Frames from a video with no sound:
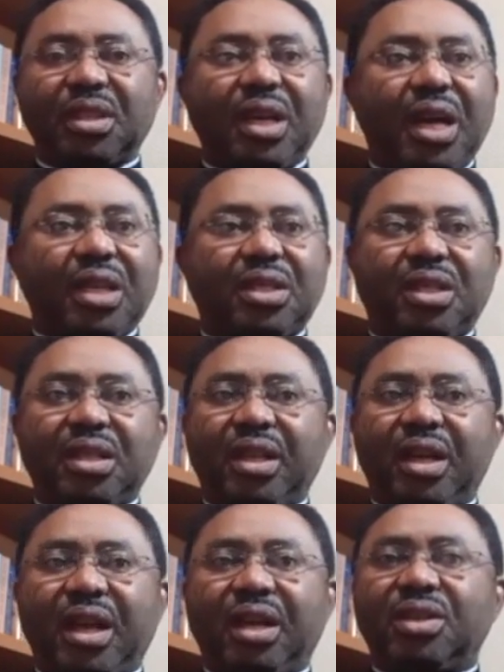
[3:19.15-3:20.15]

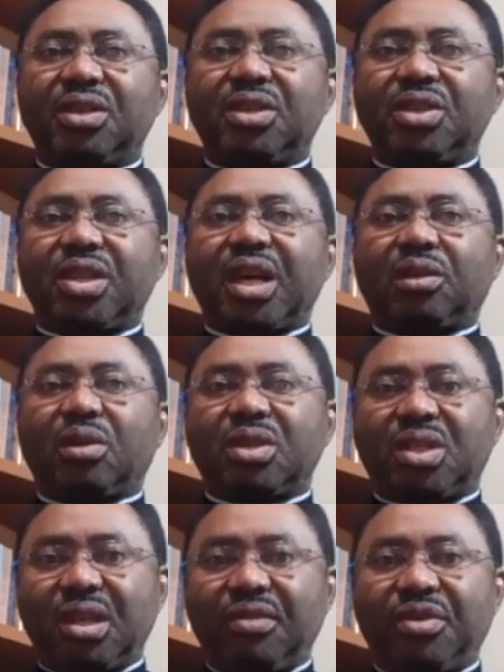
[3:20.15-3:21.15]
Assyria shall not
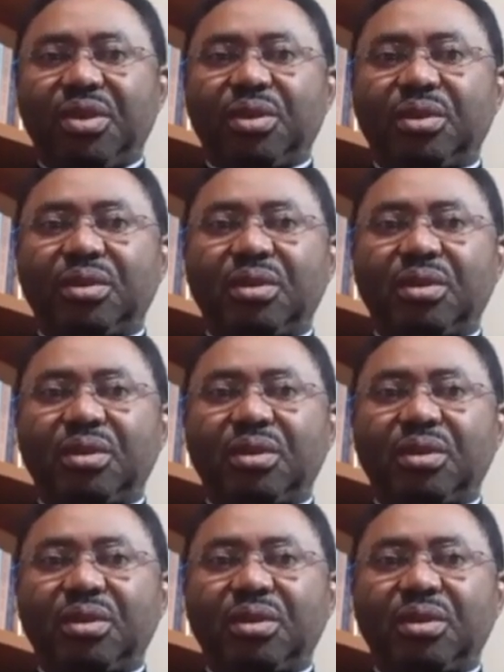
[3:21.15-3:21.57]
save you.